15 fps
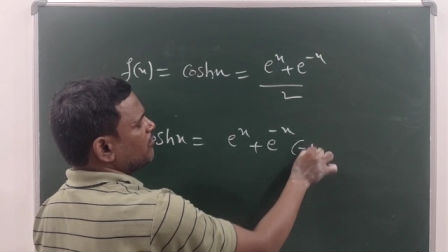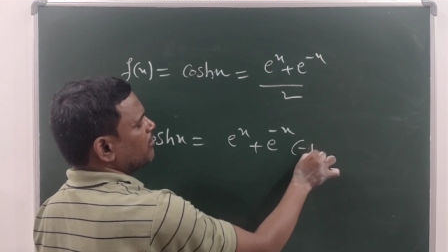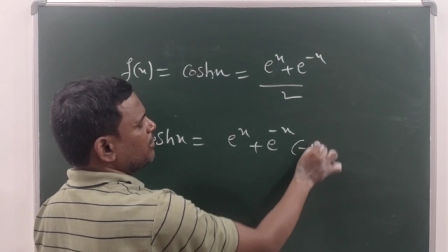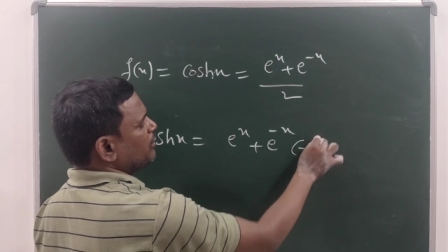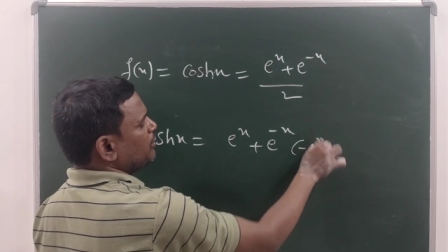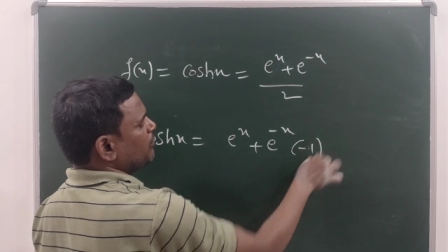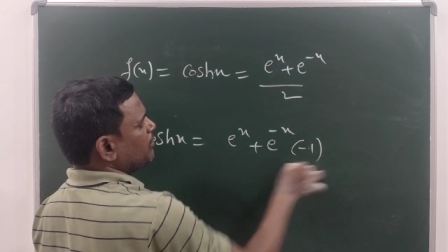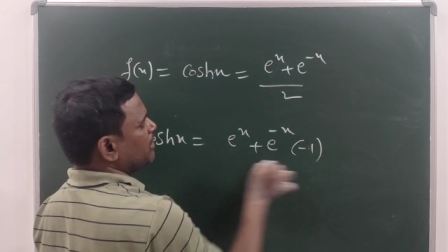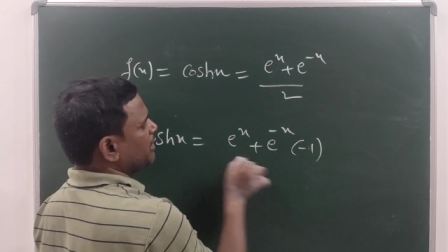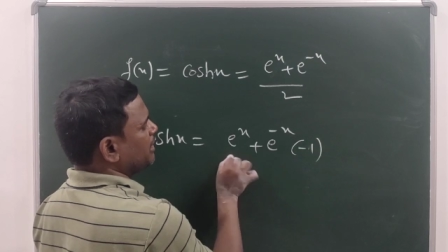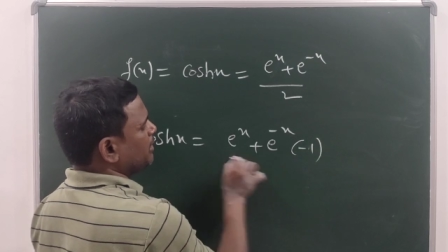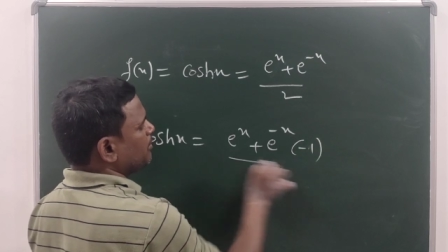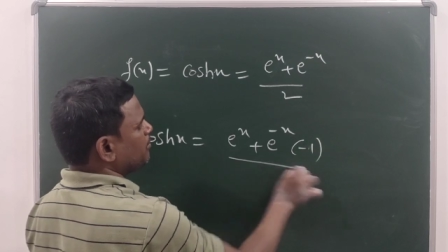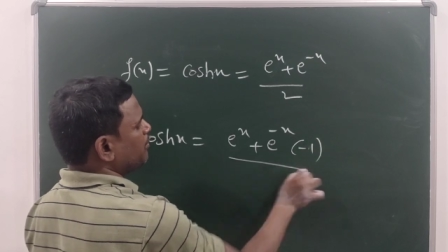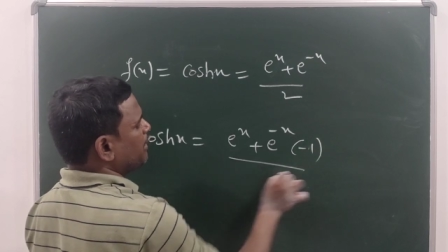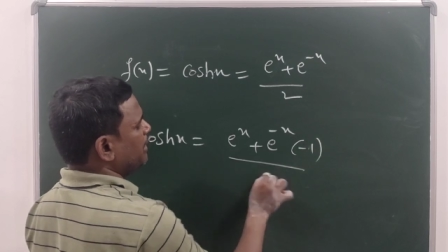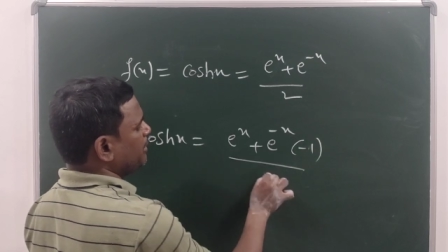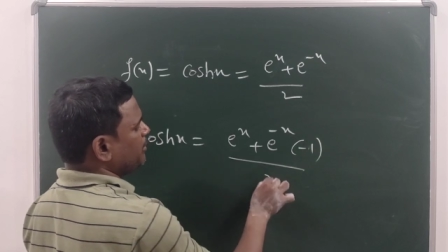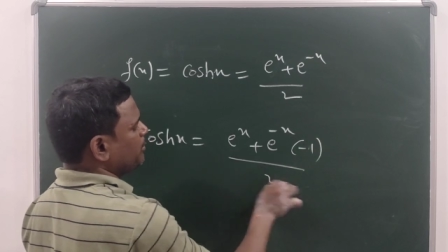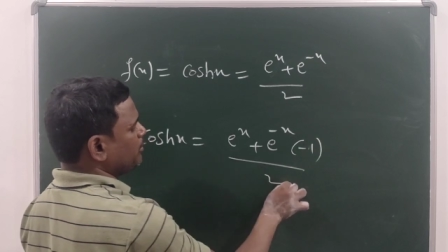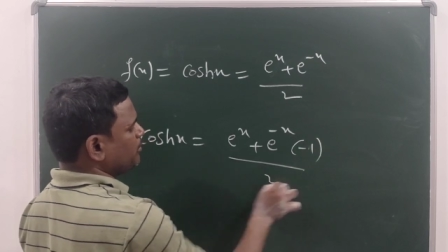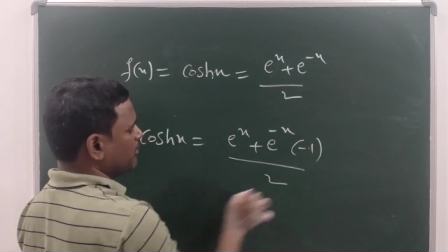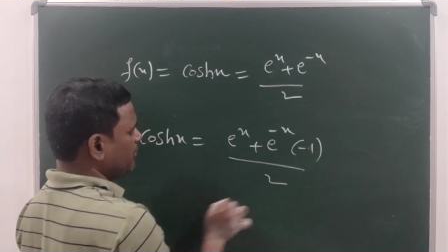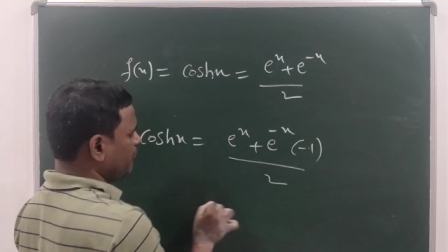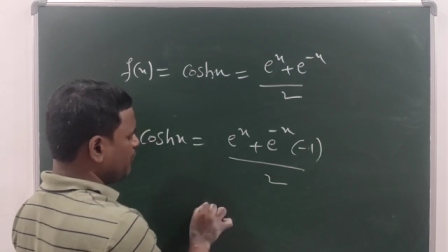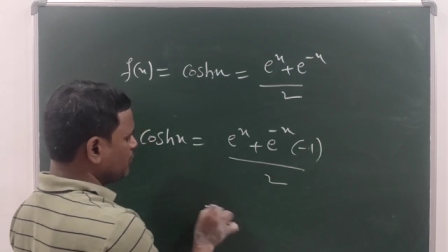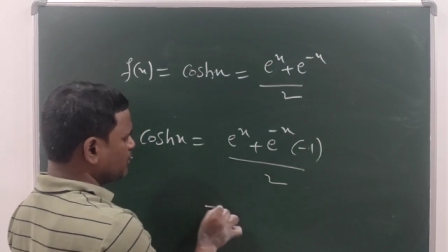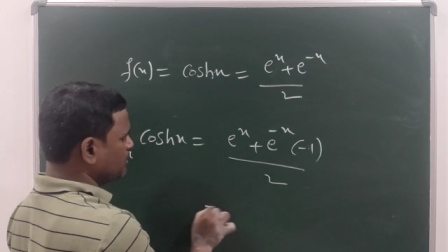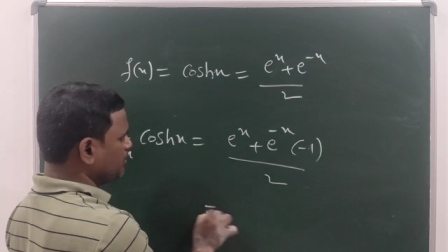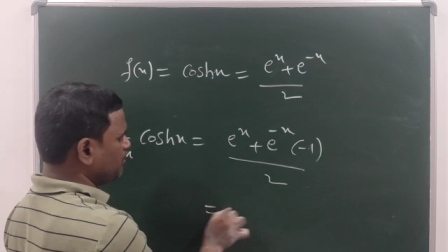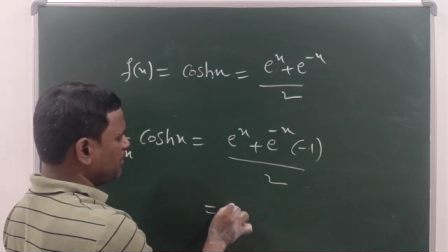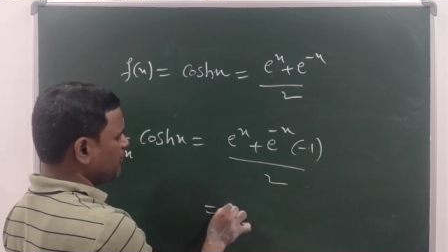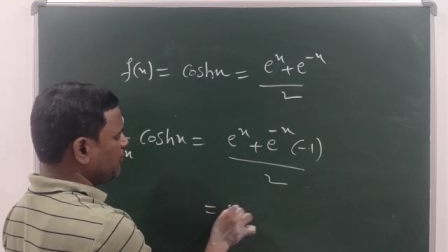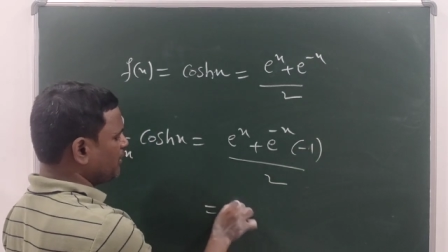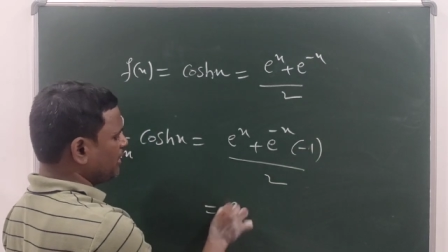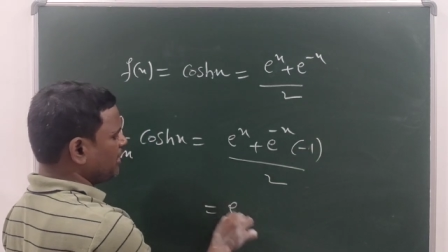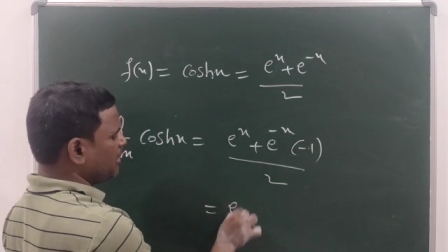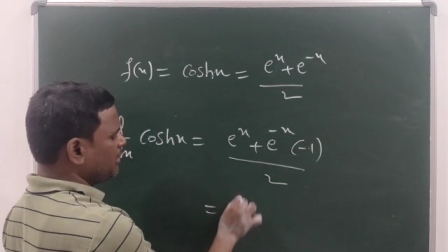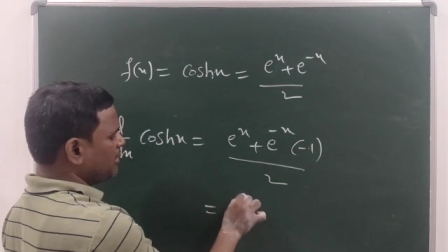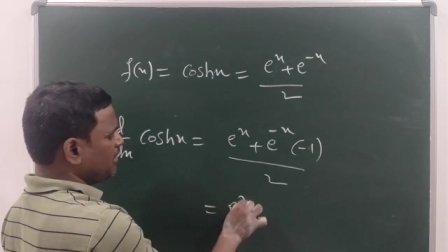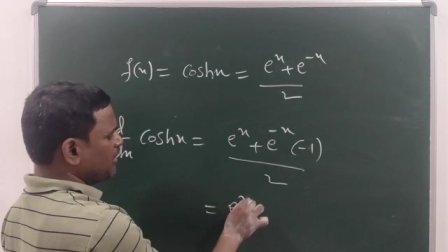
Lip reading: 1 you will get by 2. If you simplify,